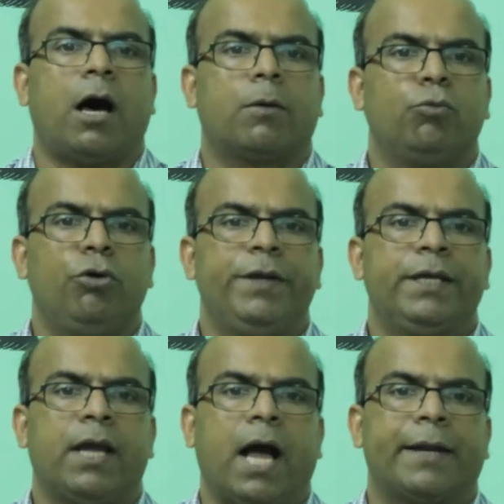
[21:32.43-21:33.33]
are
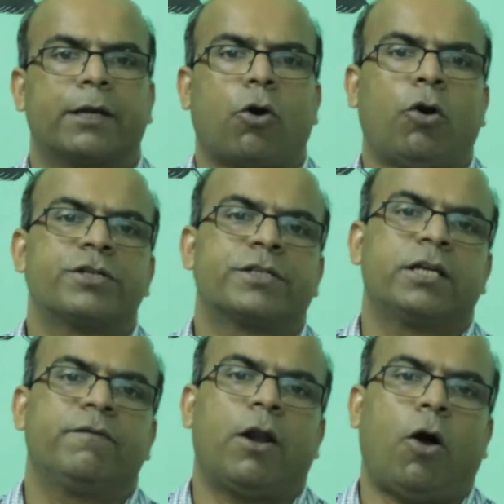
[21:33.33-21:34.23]
moving at a
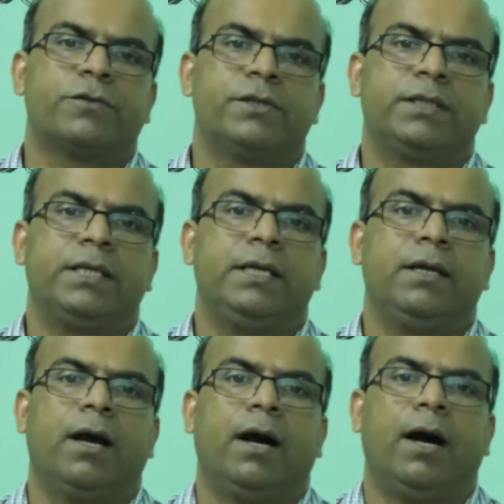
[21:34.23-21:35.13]
constant
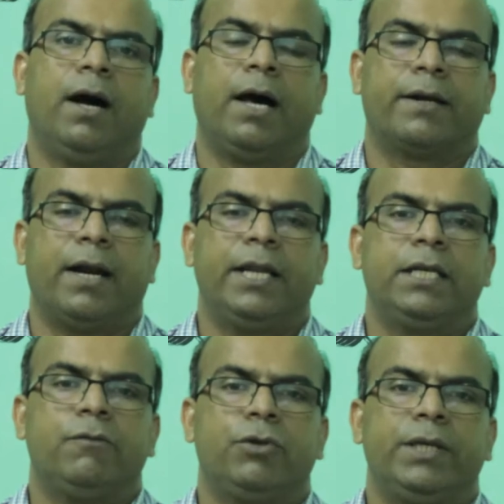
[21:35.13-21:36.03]
velocity
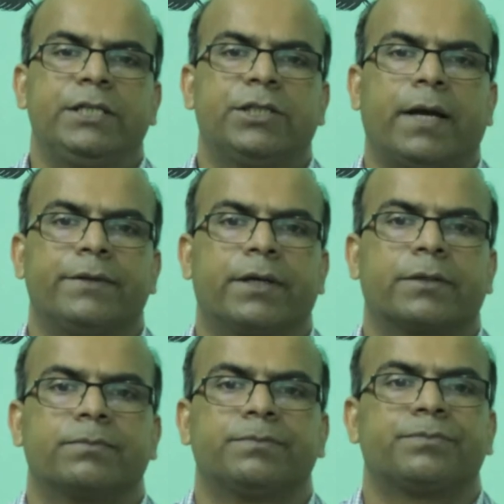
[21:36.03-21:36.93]
relative to each other,